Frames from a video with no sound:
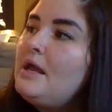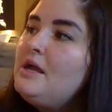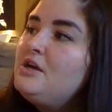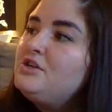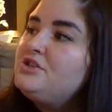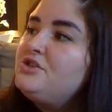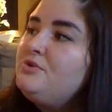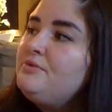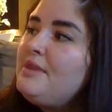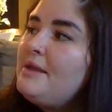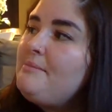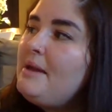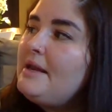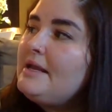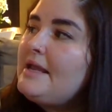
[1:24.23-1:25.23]
Soon they
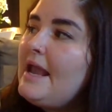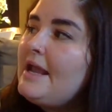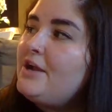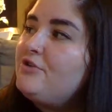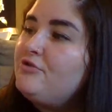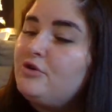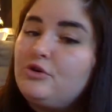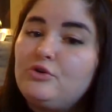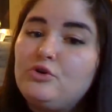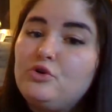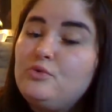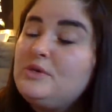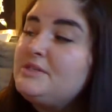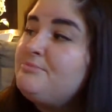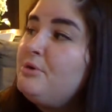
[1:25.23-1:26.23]
met a kangaroo who
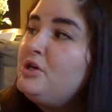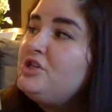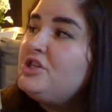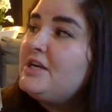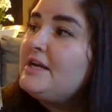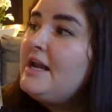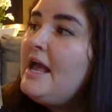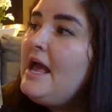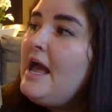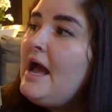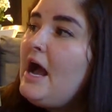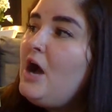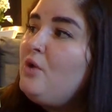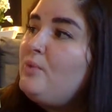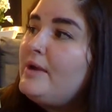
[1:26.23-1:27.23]
was pushing
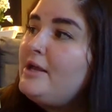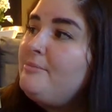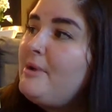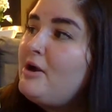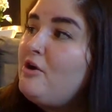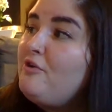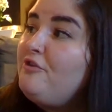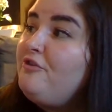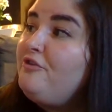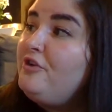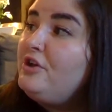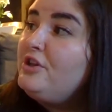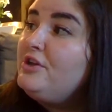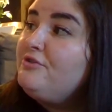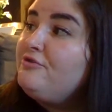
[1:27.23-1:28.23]
a wheelbarrow
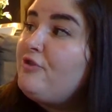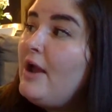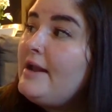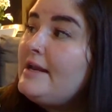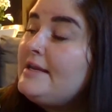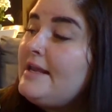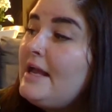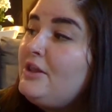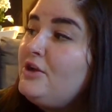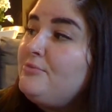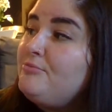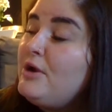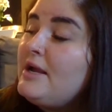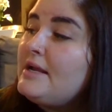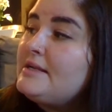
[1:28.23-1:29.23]
full of red and yellow
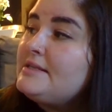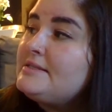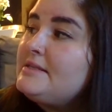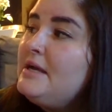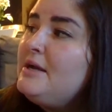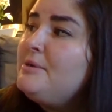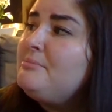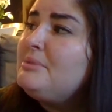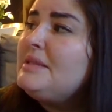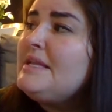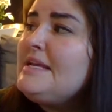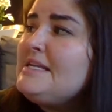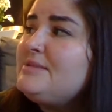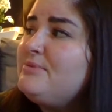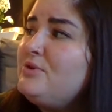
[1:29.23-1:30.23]
bricks.
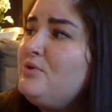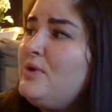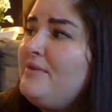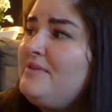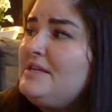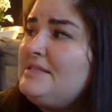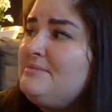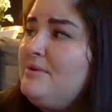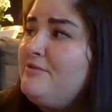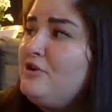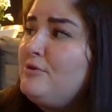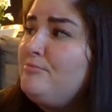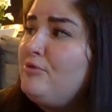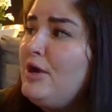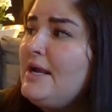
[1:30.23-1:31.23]
"Please, will you give us some of
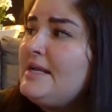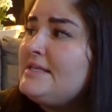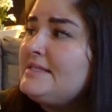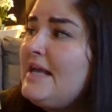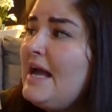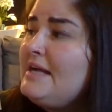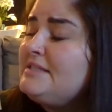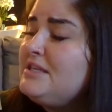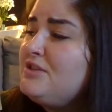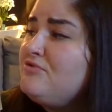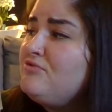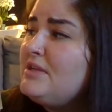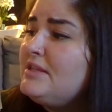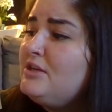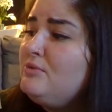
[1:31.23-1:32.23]
your bricks?" asked the
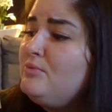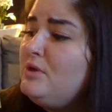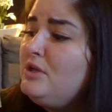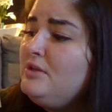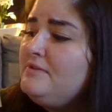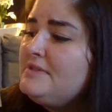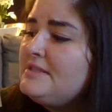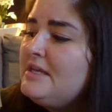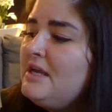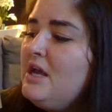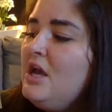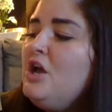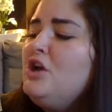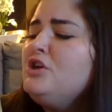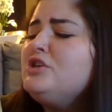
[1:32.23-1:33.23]
three little wolves.
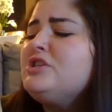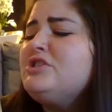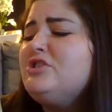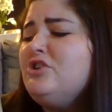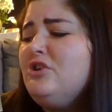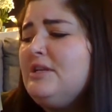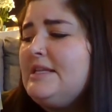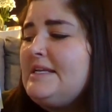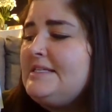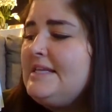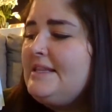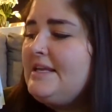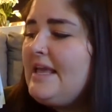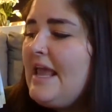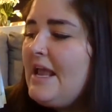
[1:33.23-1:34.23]
"Certainly,"
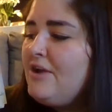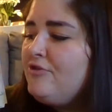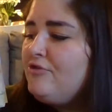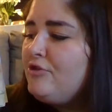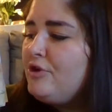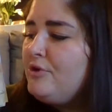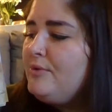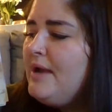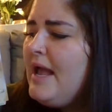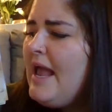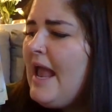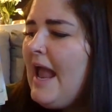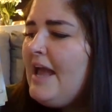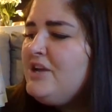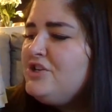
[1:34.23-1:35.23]
said the kangaroo,
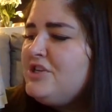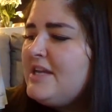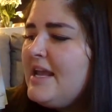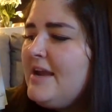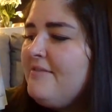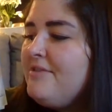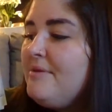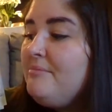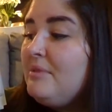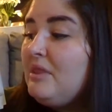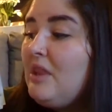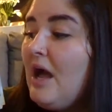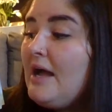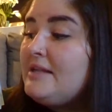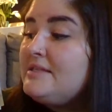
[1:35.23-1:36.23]
and she gave them
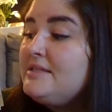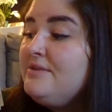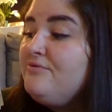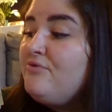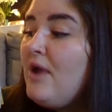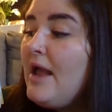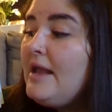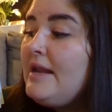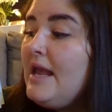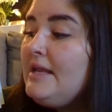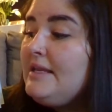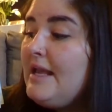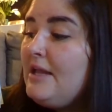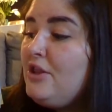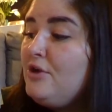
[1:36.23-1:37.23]
lots of red
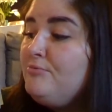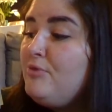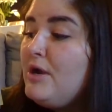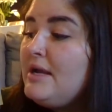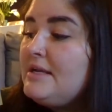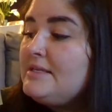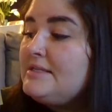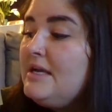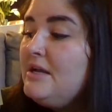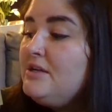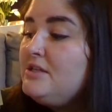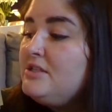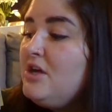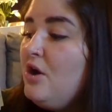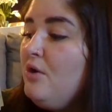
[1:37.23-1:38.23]
and yellow bricks.
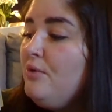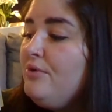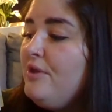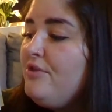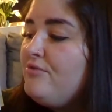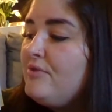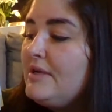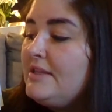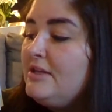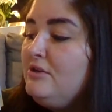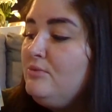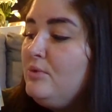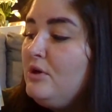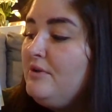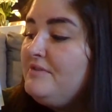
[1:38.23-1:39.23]
So the three little
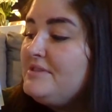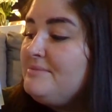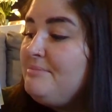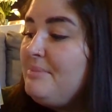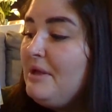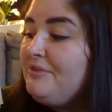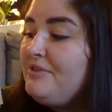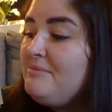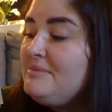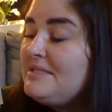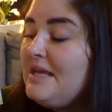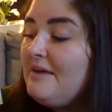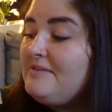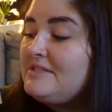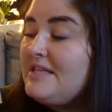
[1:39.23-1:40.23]
wolves built
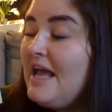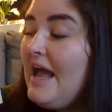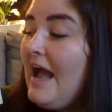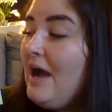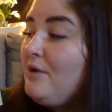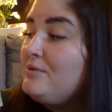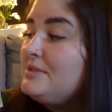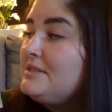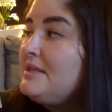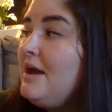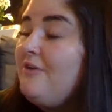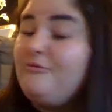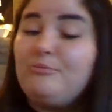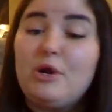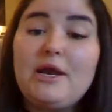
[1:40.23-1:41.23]
themselves a house
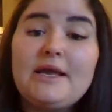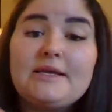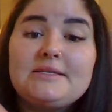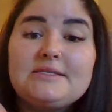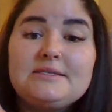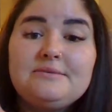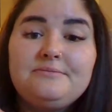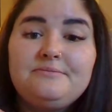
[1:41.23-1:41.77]
of bricks.